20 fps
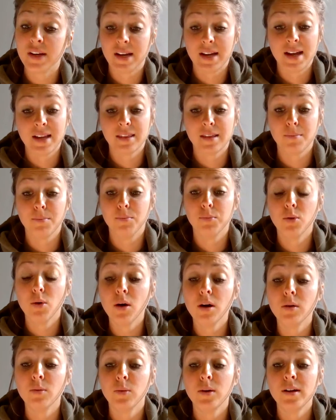Night at the
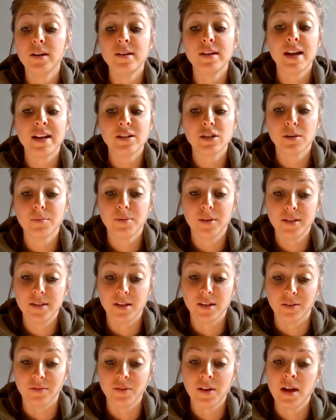Broarwood Nature
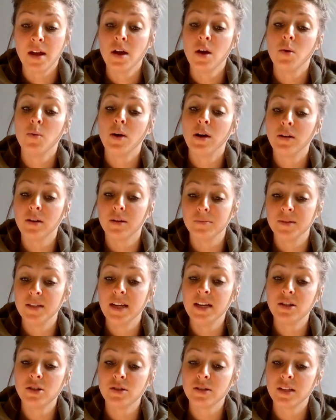Preserve. Welcome,
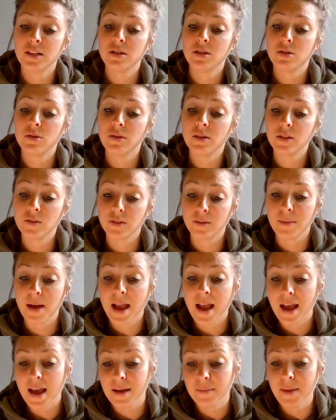teachers and students from
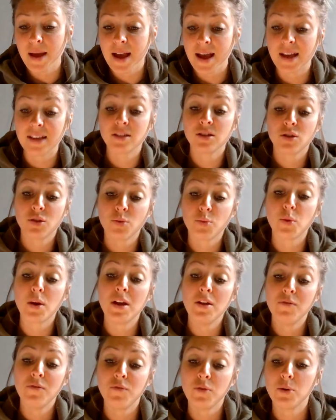MS
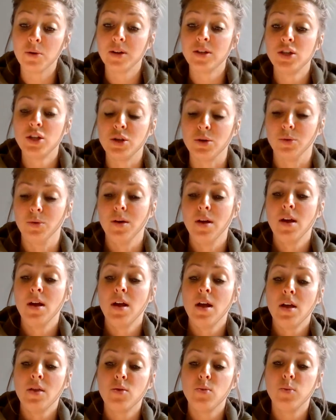342,
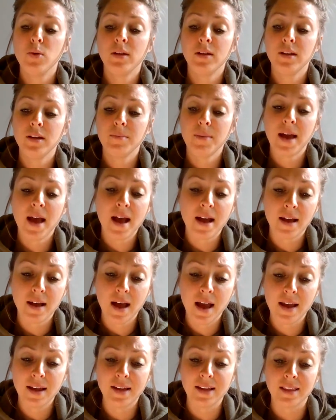the William
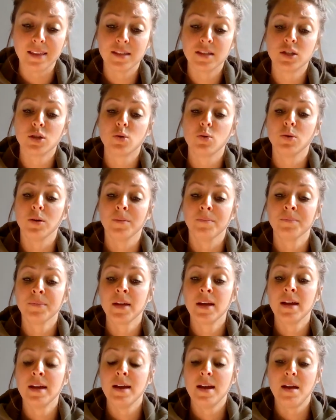Heath School.
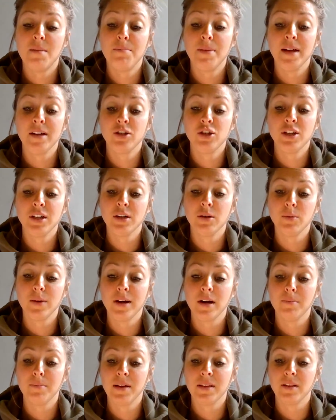A big cheer went
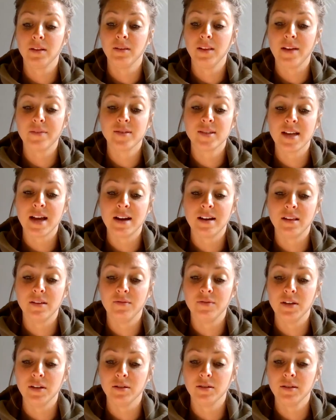up on the left side of the
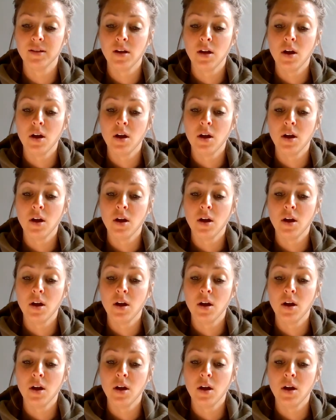field.